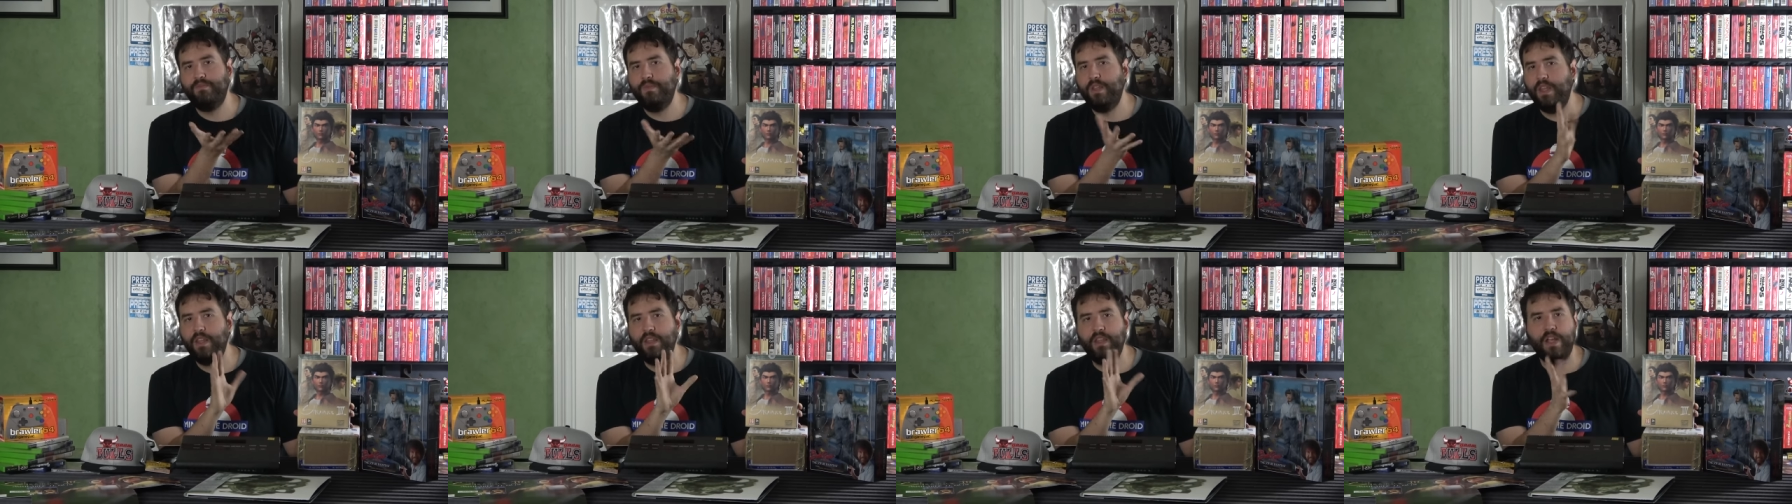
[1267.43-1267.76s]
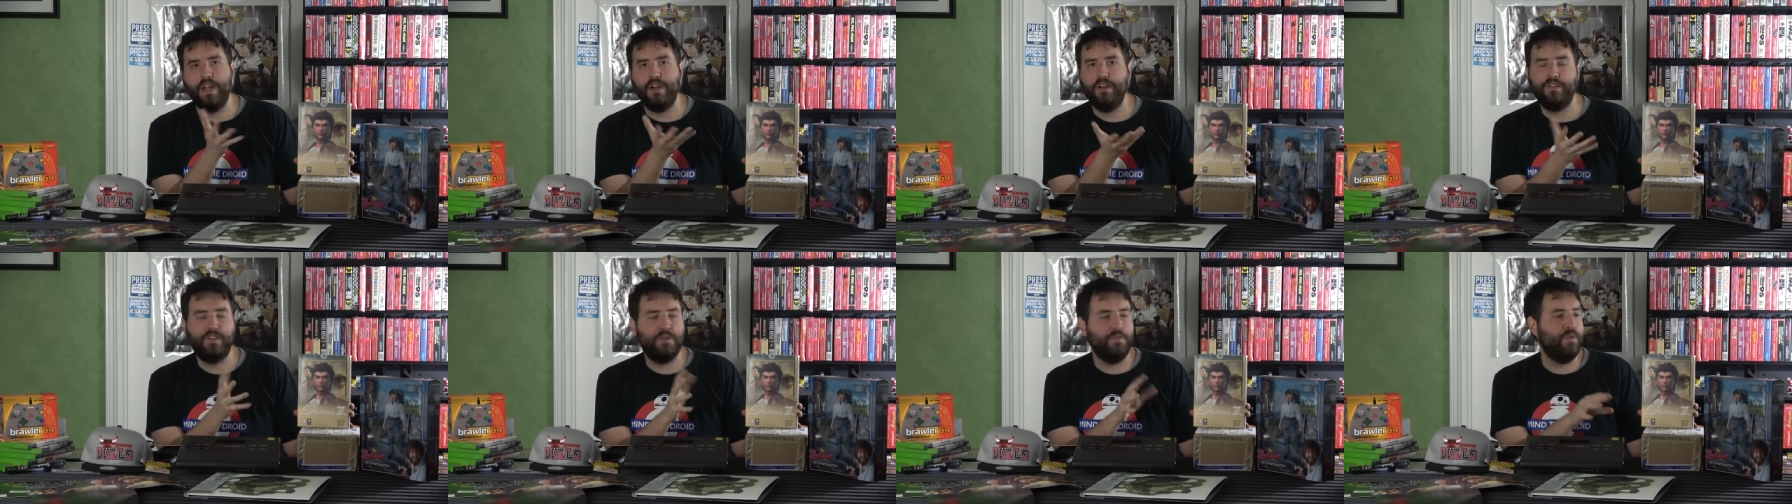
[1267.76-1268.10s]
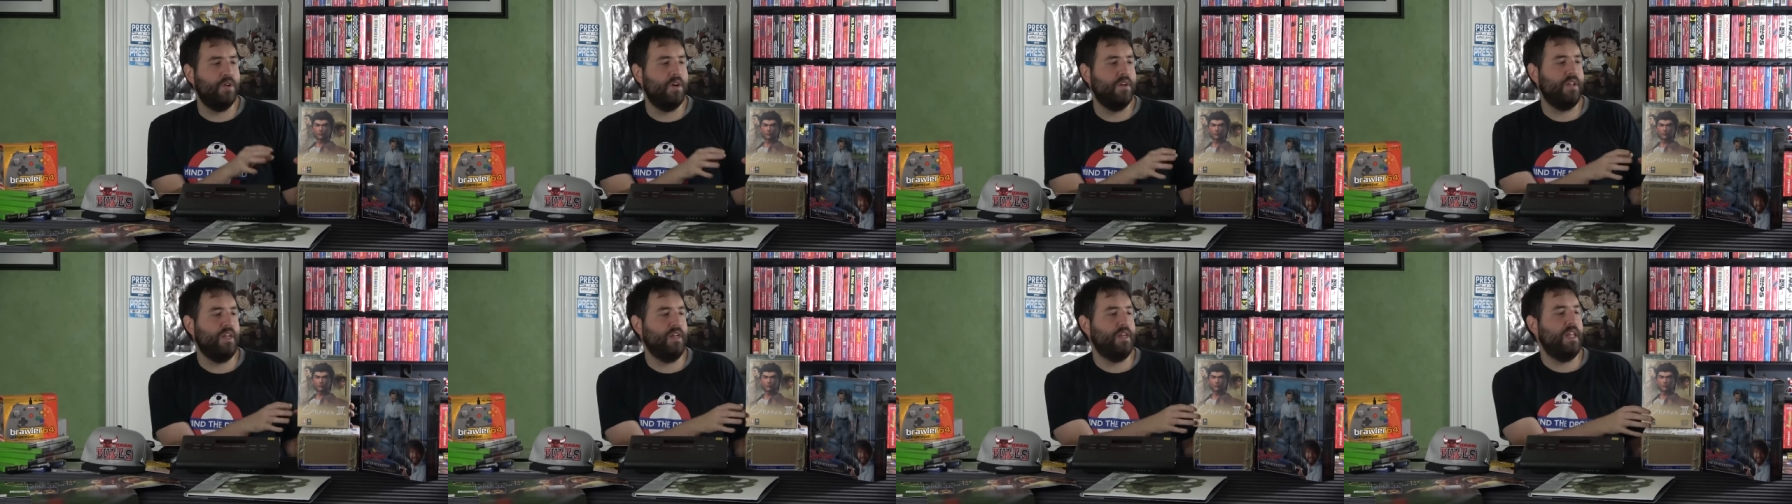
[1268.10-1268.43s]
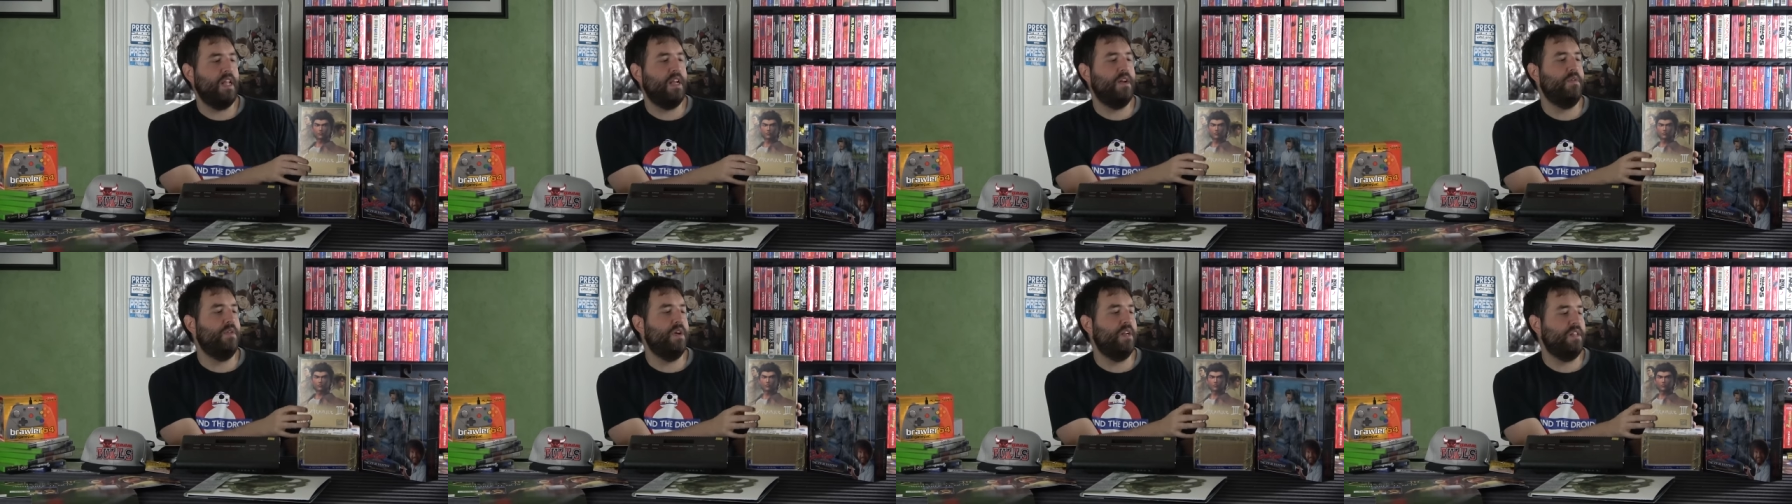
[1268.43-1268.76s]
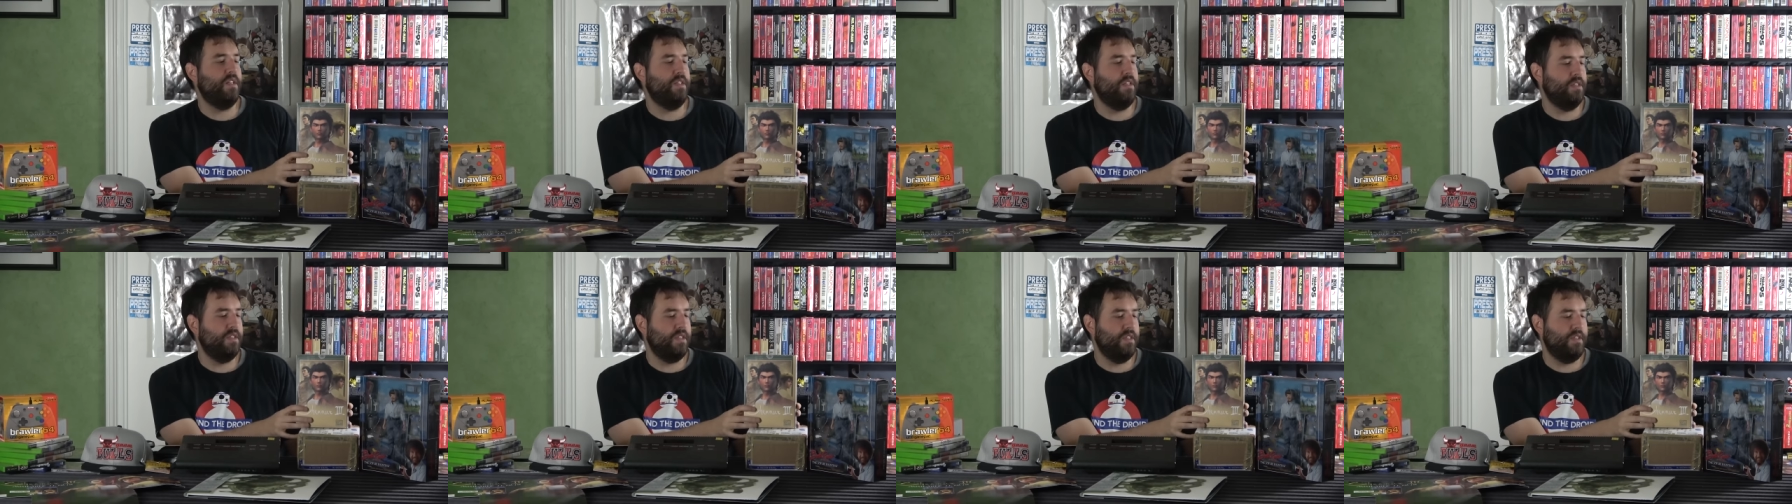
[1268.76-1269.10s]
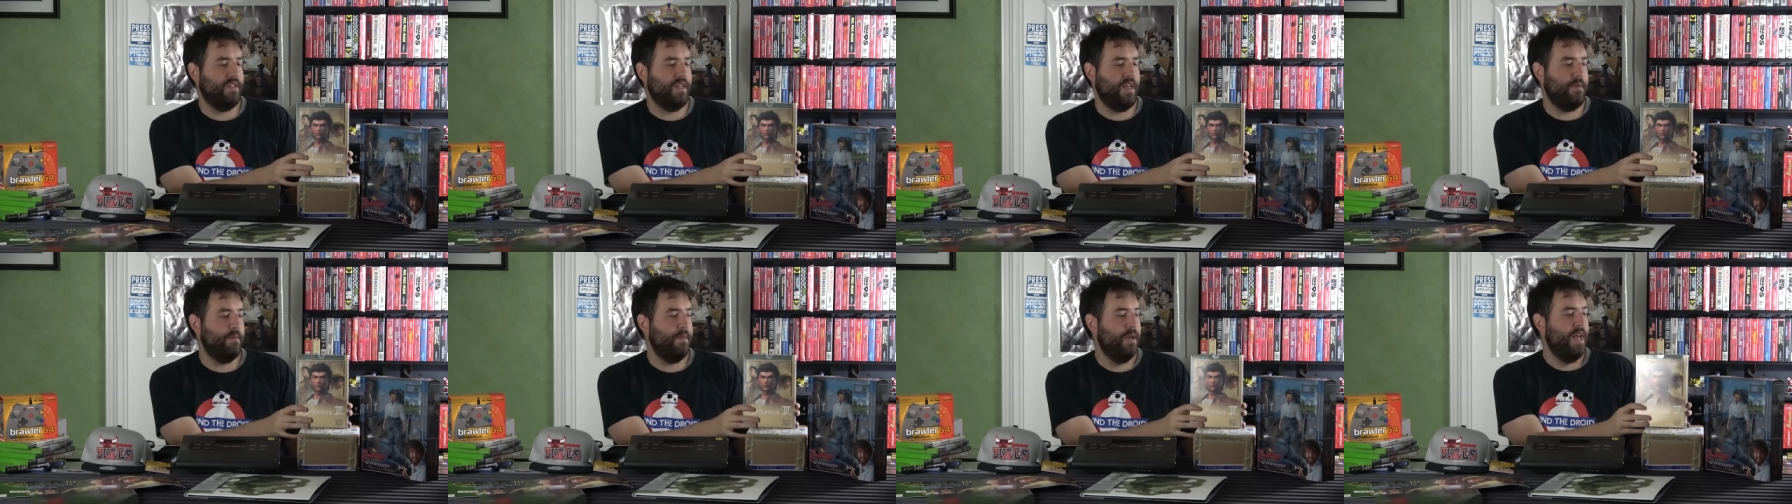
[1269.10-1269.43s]
in there somewhere. Like they didn't want it to look the
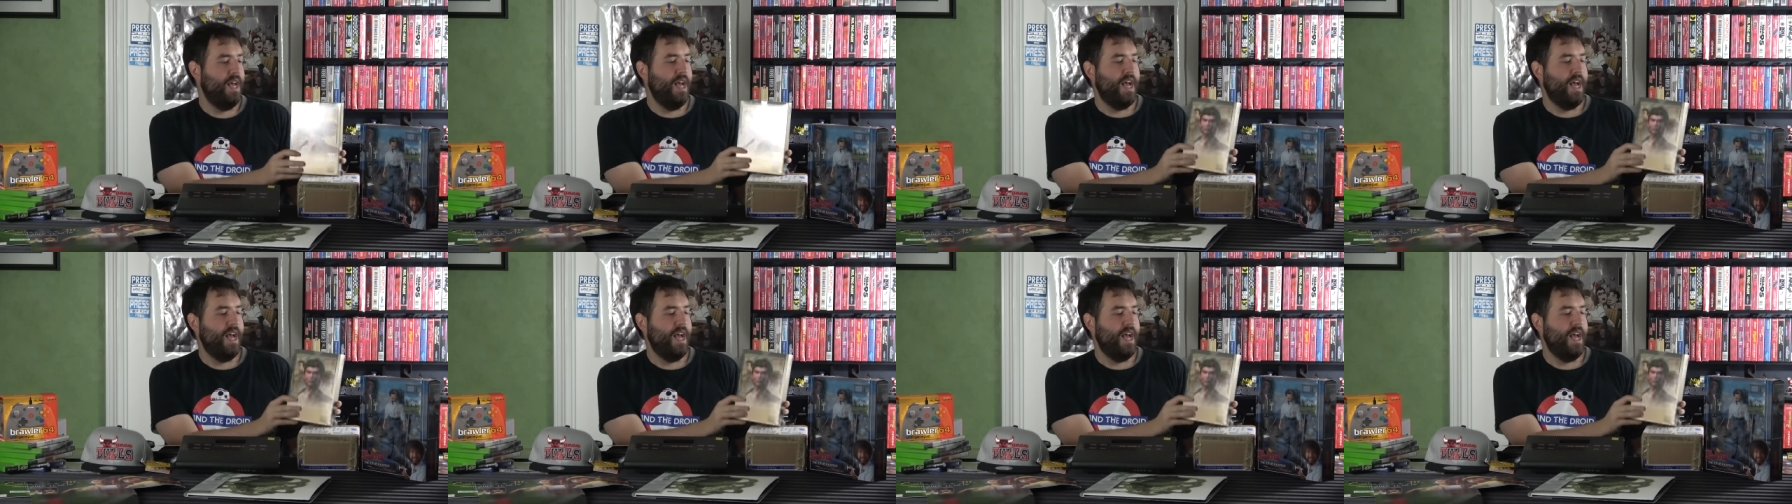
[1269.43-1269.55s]
same.